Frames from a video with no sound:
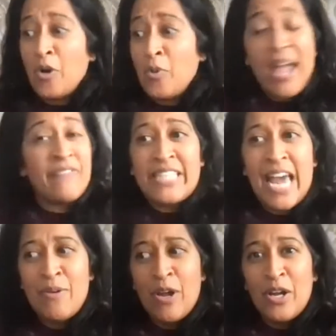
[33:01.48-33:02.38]
How do I have a I
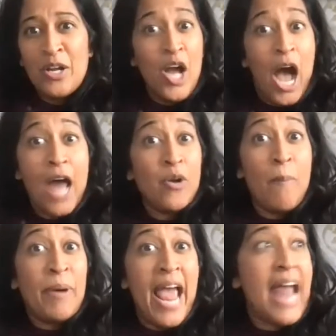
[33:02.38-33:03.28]
get it. How,
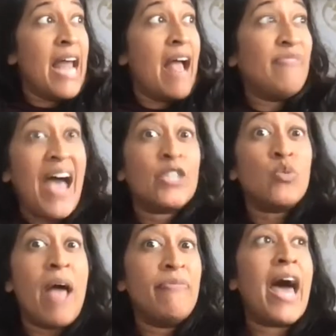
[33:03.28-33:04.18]
but and and
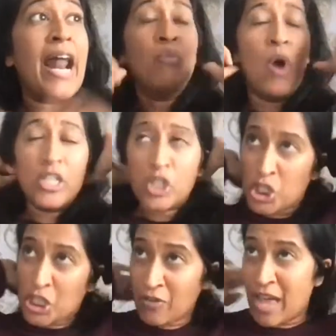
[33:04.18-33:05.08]
that's and, and I wanted to
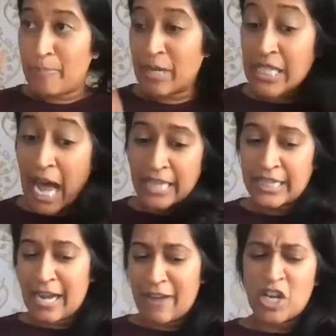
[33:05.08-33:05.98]
share that because I
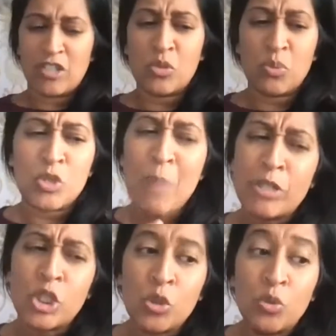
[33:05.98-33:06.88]
think I've shared this with
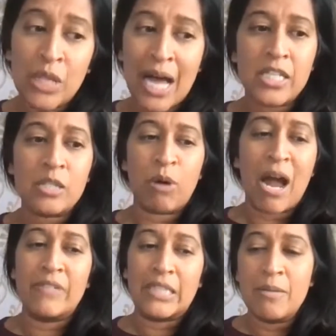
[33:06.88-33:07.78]
maybe two clients
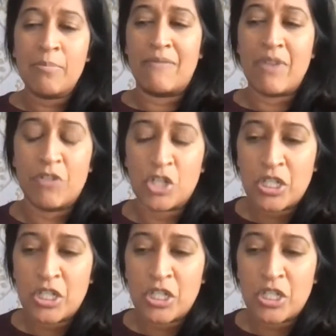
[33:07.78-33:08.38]
privately, but I've never